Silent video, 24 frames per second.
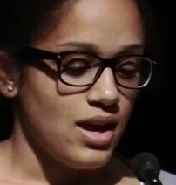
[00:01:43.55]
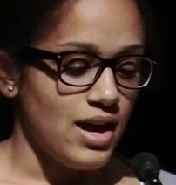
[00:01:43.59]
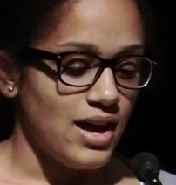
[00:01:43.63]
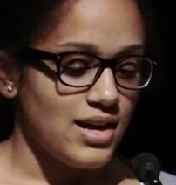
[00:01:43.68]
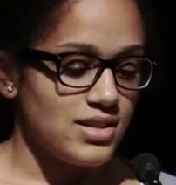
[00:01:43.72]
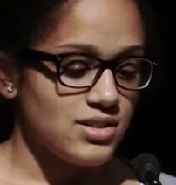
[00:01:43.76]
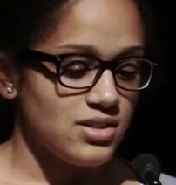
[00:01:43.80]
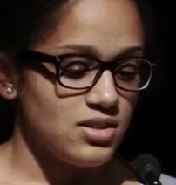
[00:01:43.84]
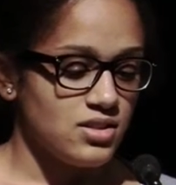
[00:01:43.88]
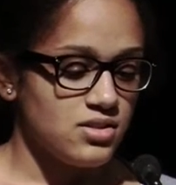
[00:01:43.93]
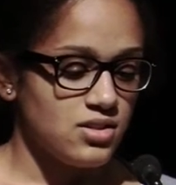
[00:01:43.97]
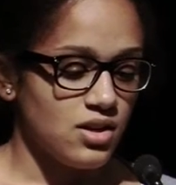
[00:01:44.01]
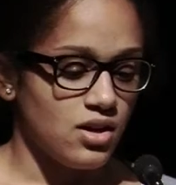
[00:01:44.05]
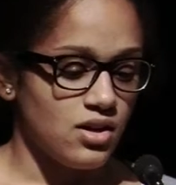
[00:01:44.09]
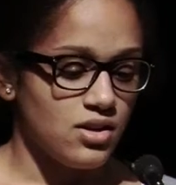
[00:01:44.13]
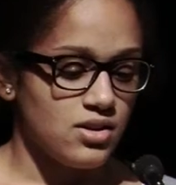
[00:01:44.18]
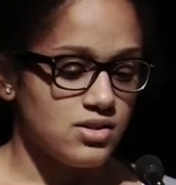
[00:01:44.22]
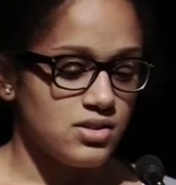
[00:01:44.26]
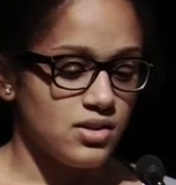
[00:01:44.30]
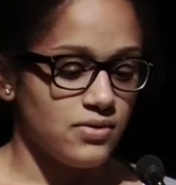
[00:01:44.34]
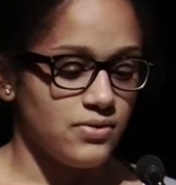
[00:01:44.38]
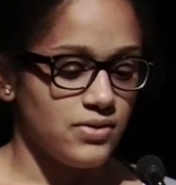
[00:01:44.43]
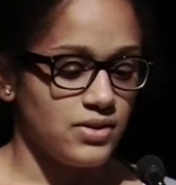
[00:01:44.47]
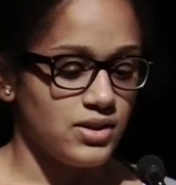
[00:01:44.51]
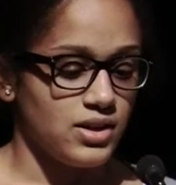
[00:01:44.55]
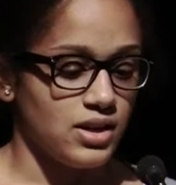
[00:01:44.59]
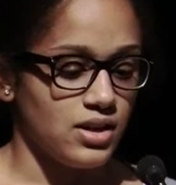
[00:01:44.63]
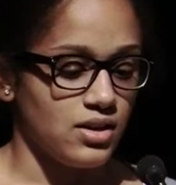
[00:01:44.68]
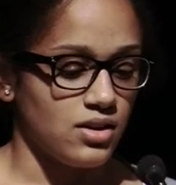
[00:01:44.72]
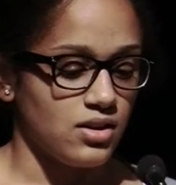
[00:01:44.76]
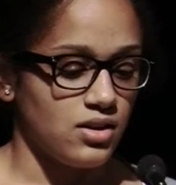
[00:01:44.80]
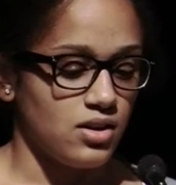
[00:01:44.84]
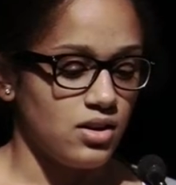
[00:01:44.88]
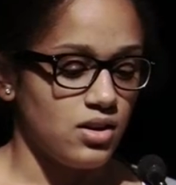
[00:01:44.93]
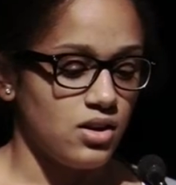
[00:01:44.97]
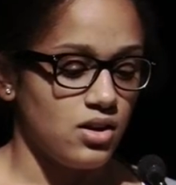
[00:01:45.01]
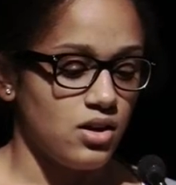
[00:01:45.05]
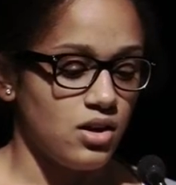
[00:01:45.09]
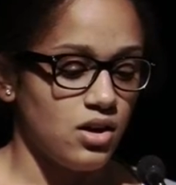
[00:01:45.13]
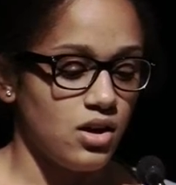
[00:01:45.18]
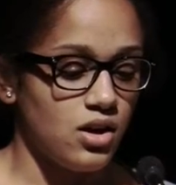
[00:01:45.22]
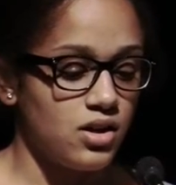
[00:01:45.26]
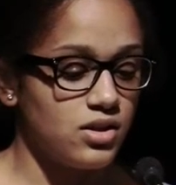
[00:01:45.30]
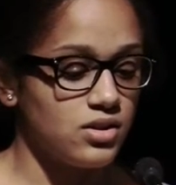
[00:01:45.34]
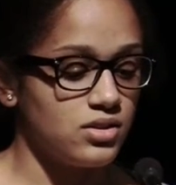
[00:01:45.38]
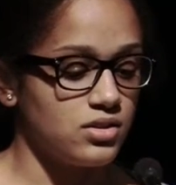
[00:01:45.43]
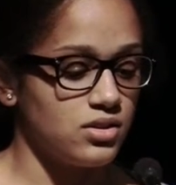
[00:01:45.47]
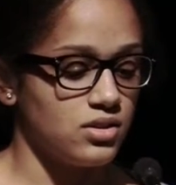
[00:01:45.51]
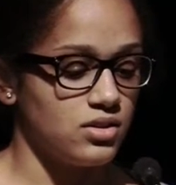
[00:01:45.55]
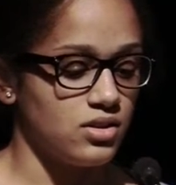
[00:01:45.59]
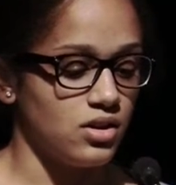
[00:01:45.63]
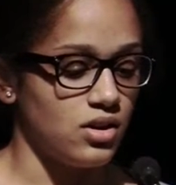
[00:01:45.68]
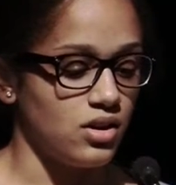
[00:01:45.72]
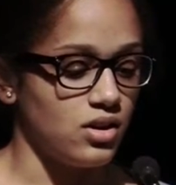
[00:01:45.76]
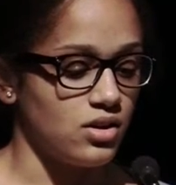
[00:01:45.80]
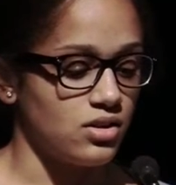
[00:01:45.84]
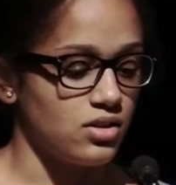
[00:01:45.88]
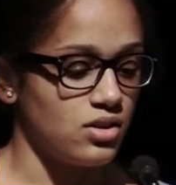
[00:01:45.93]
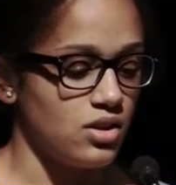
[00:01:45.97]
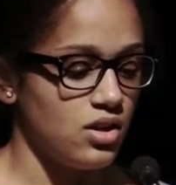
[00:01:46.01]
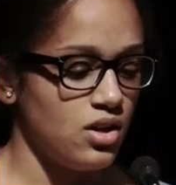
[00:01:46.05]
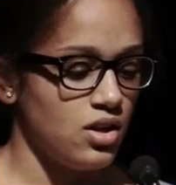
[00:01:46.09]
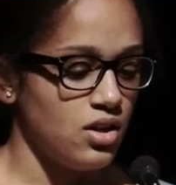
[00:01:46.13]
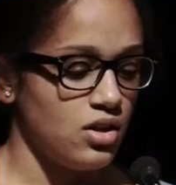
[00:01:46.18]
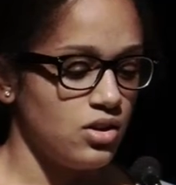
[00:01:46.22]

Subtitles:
Ashley saw herself again, hugging the dog.